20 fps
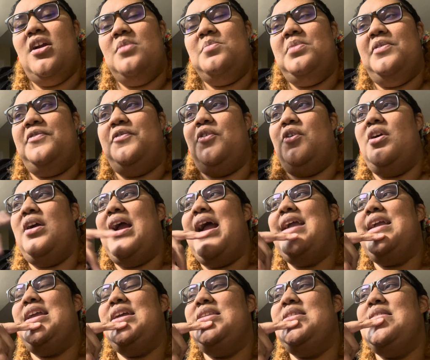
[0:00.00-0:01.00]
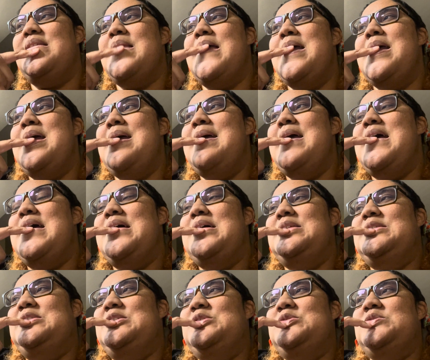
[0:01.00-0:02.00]
before I can
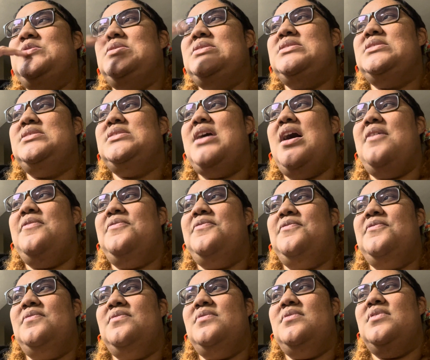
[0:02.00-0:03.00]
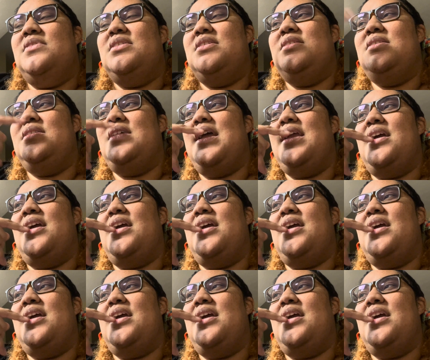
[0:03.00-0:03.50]
do stuff like